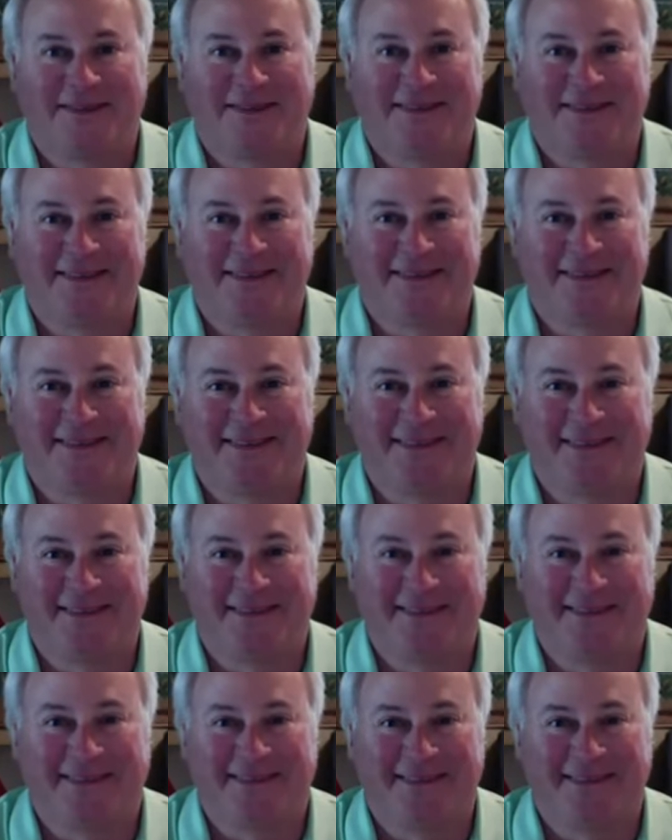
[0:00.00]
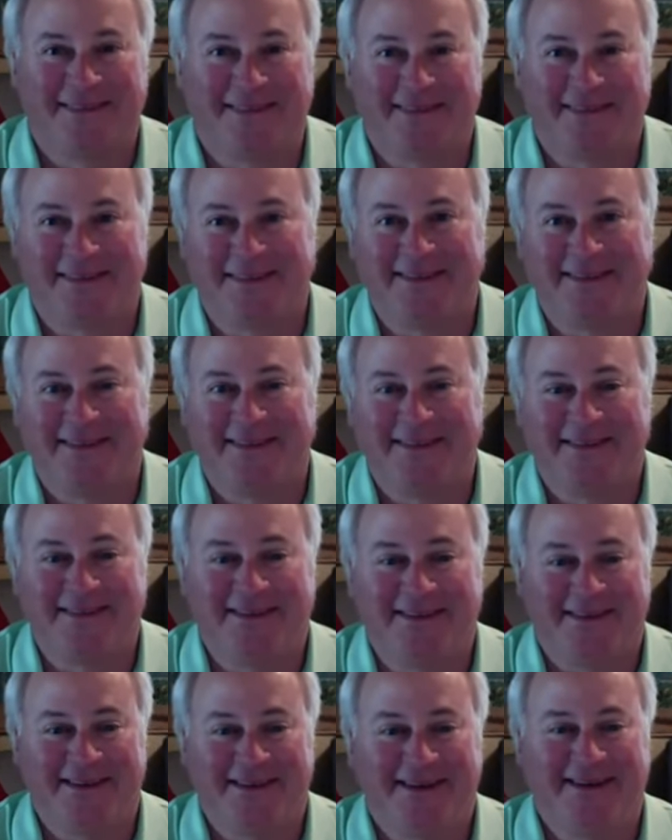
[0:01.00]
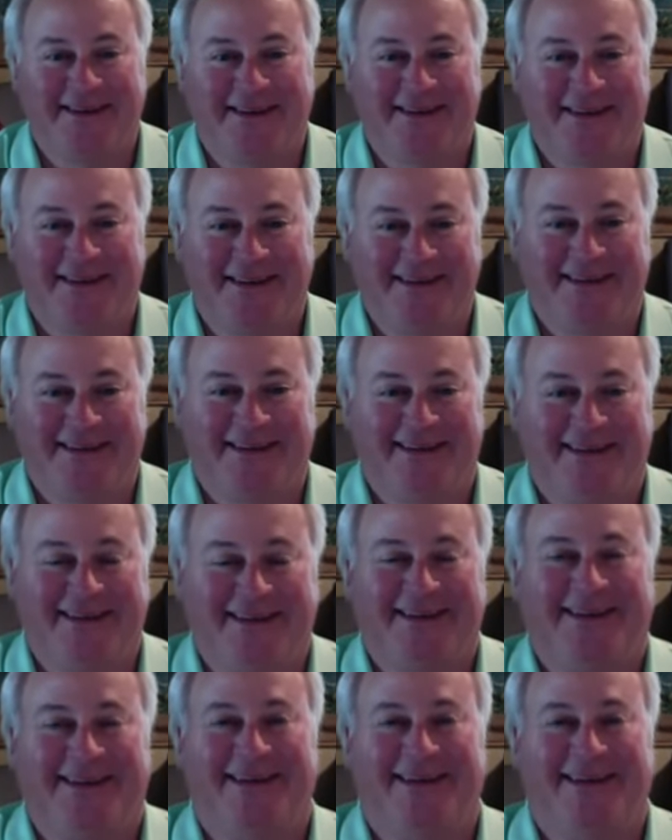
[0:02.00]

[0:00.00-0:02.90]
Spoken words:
This person isn't speaking.